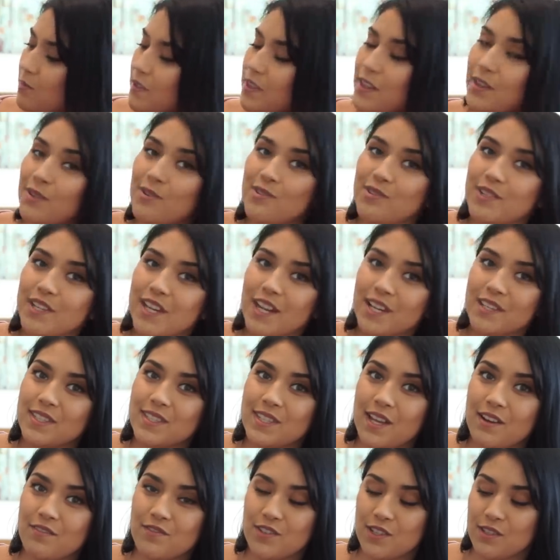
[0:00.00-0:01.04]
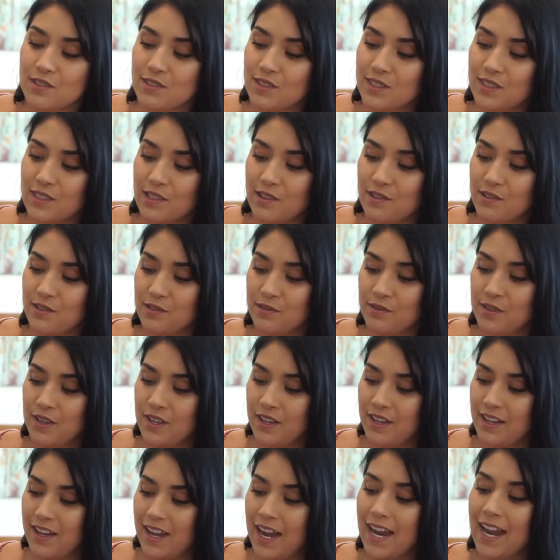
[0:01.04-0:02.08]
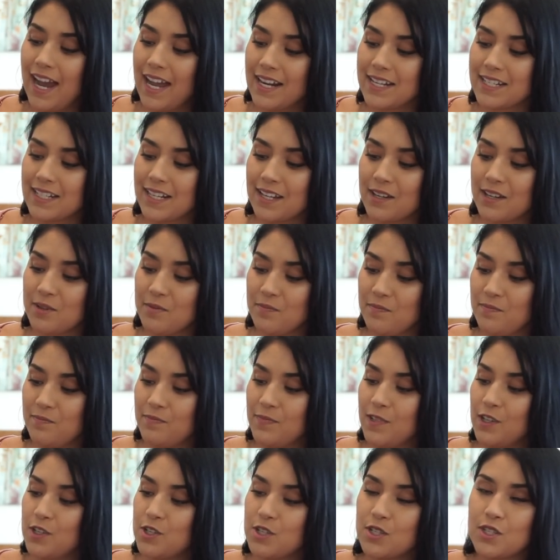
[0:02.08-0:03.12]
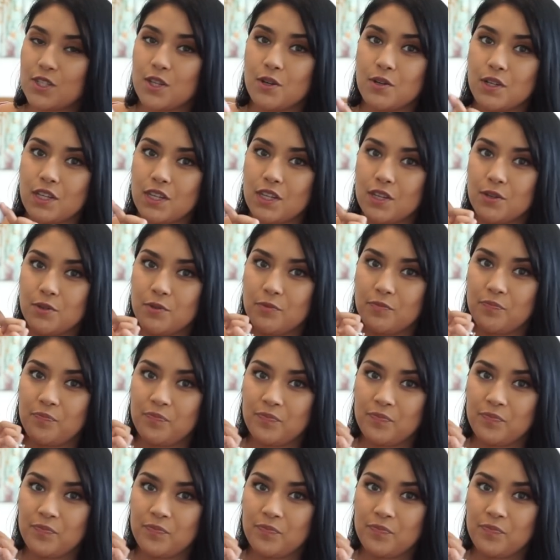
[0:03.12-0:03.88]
And they only had seven, so I had to get them. They're just so cute.